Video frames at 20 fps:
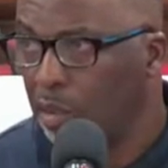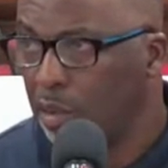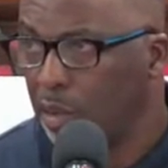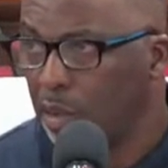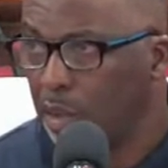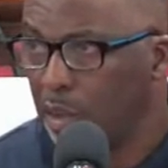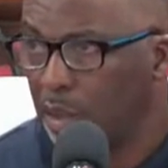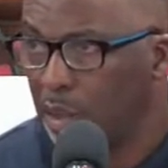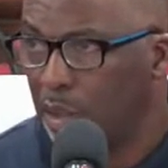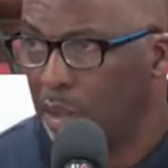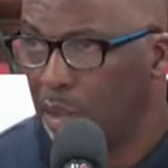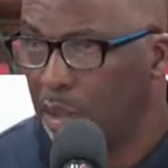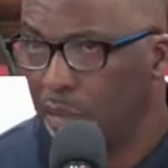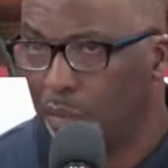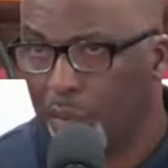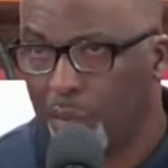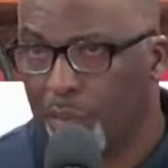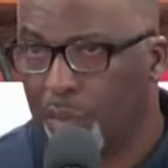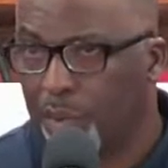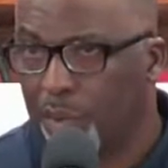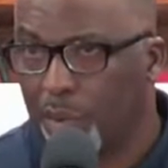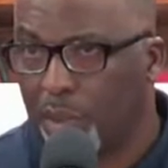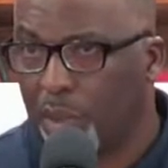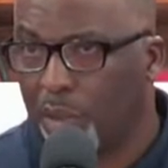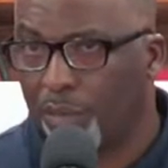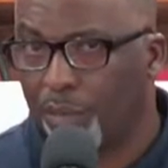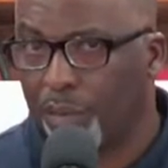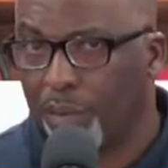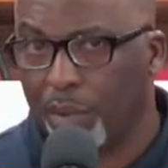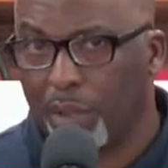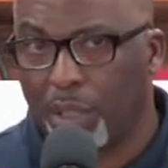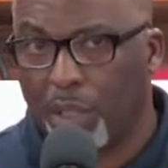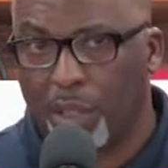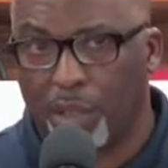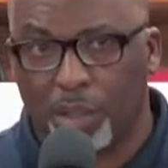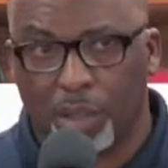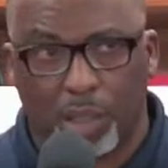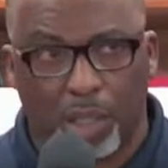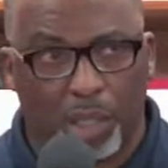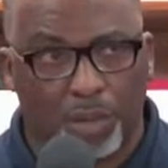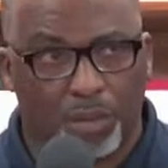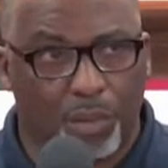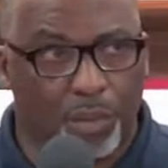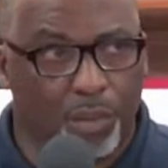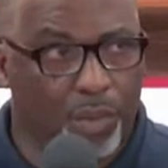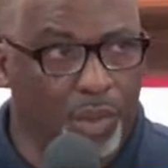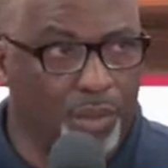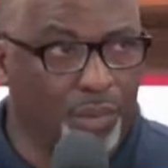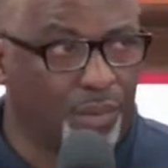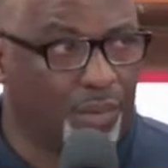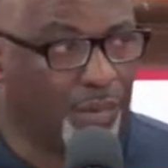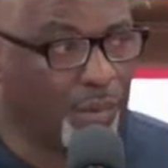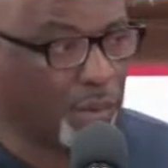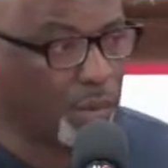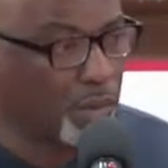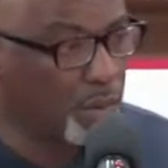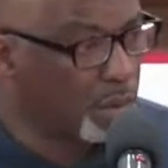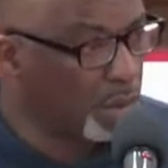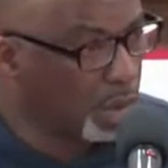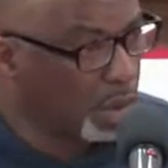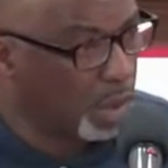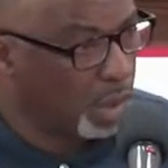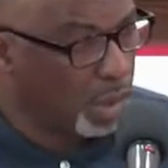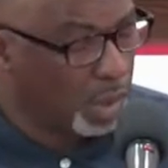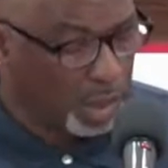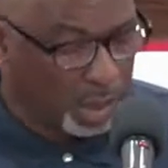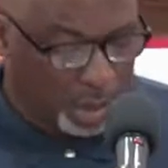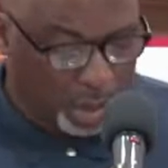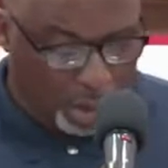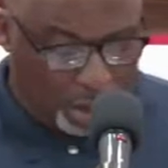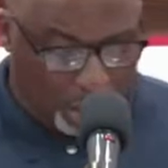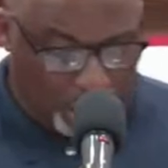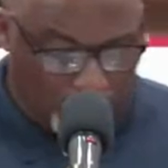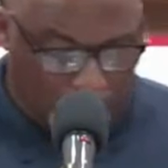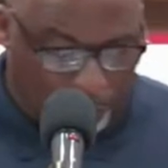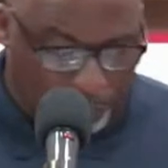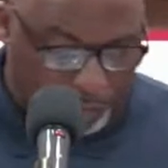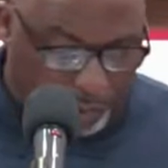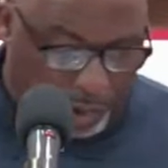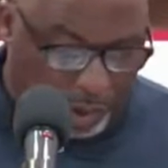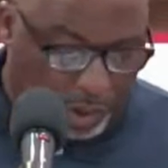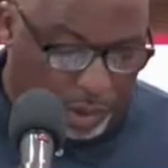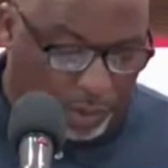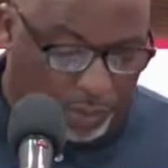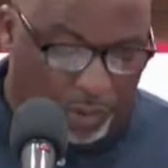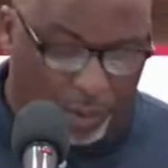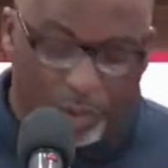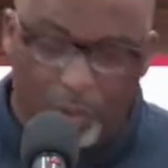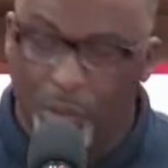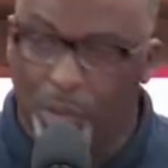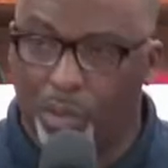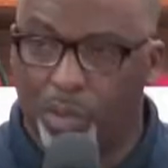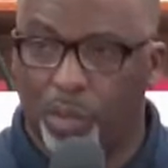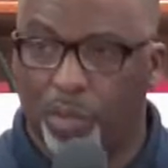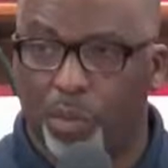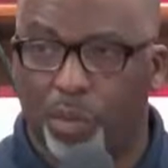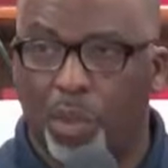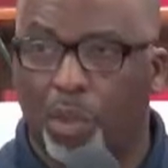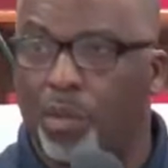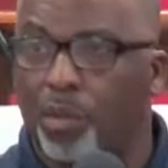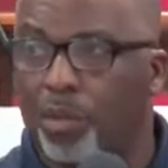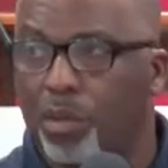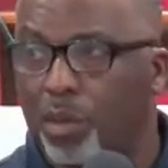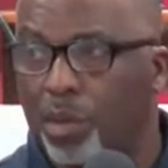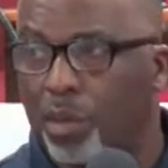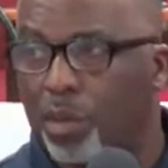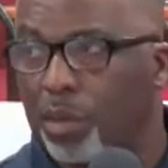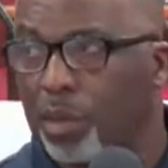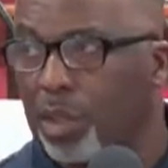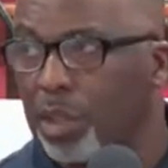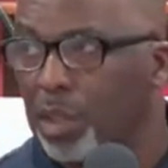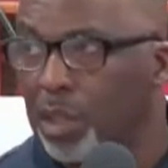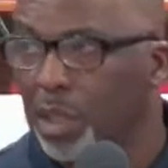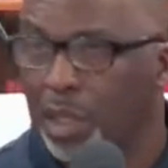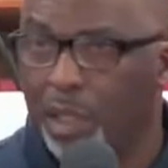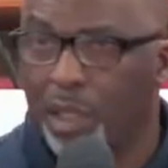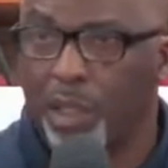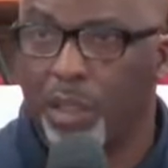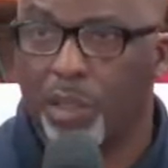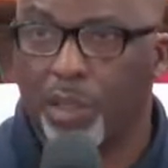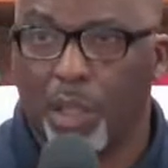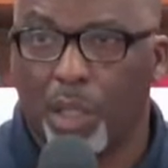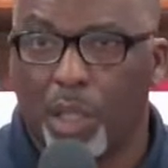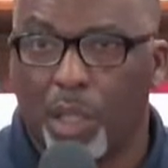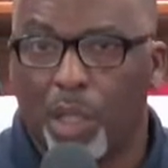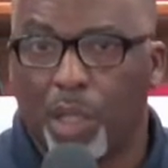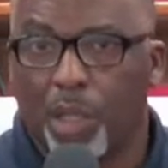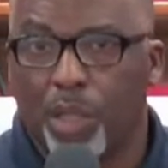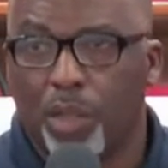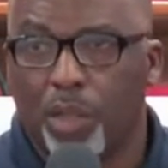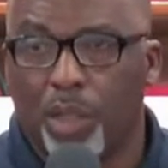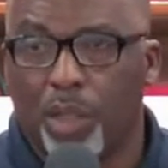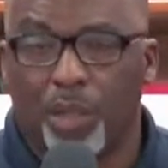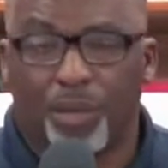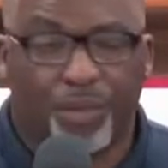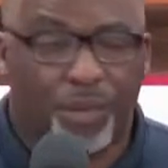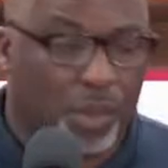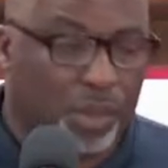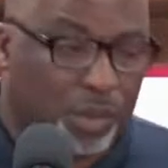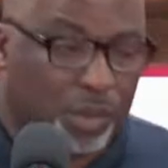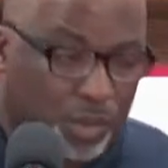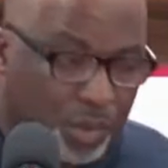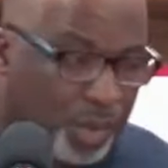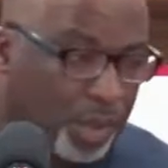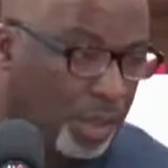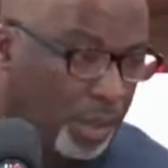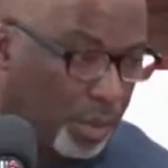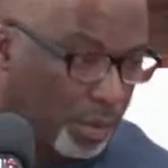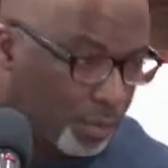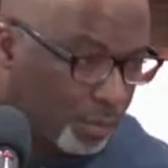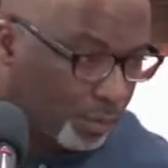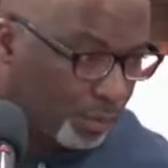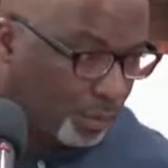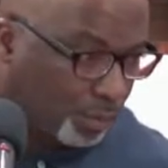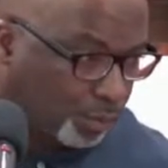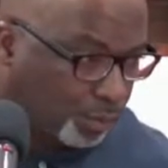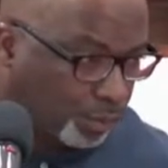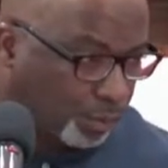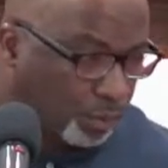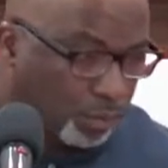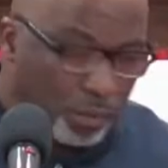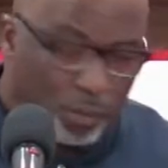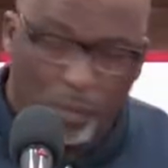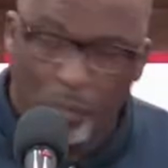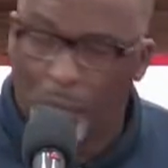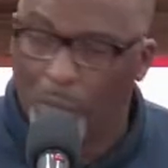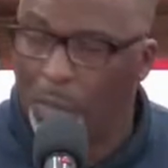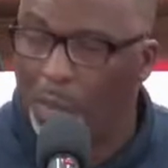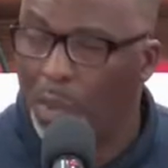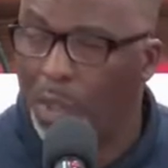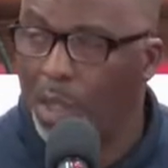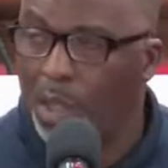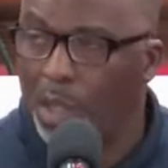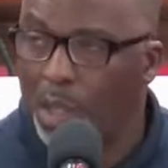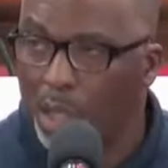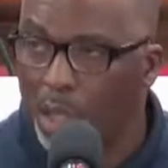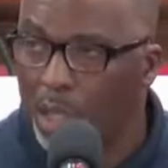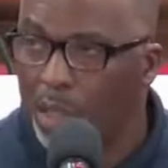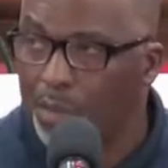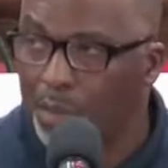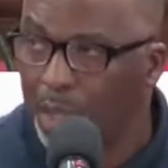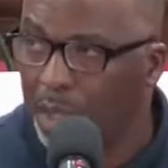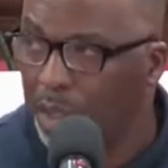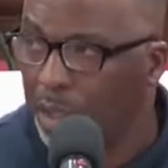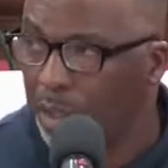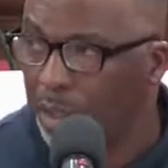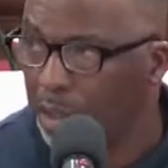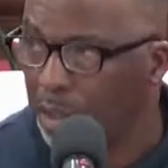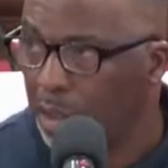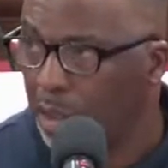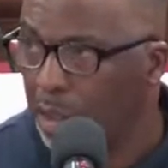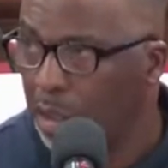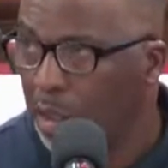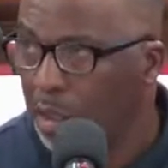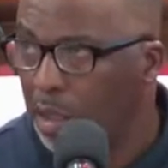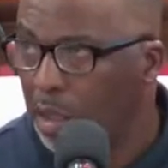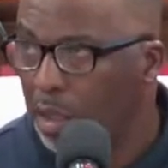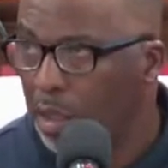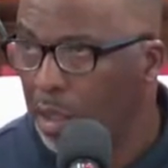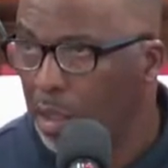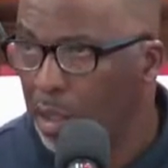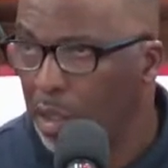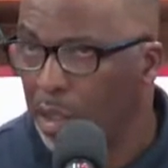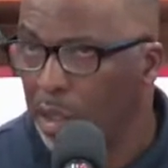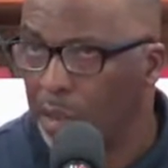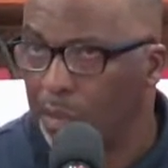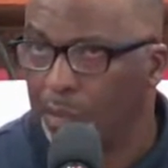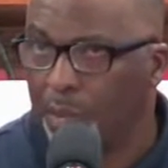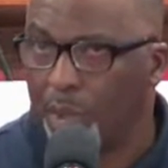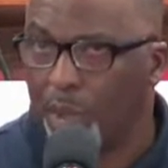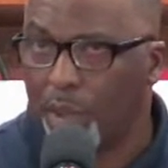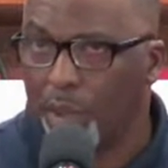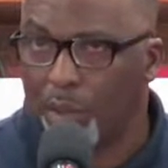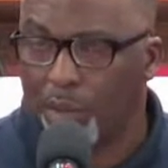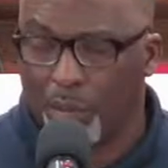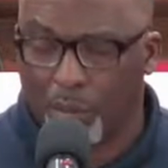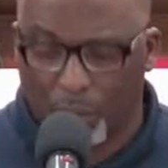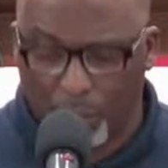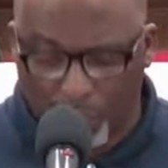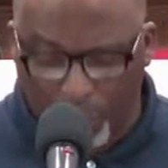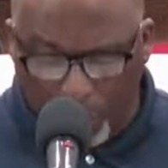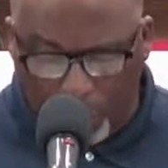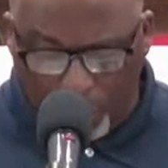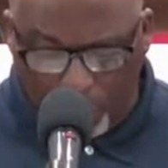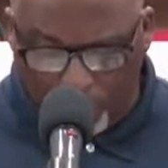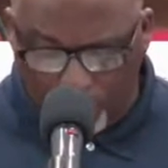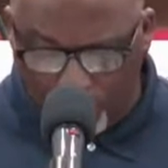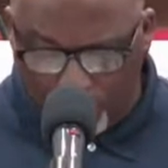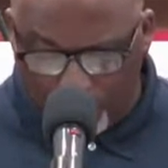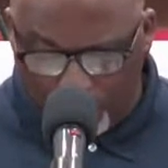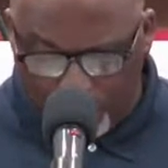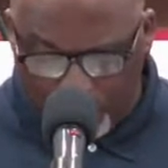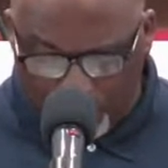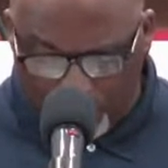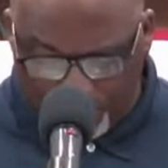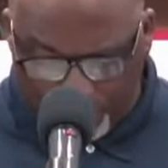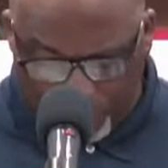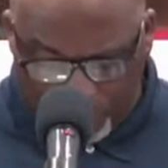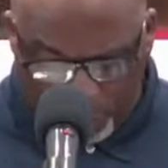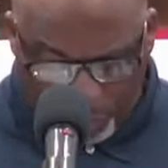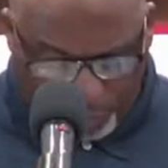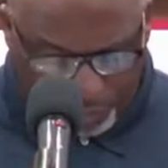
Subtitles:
in this women's conference like she never preached before. And I'm telling you, for those who don't know these ladies, you're in for a treat. Amen. Amen. Again, we're thankful for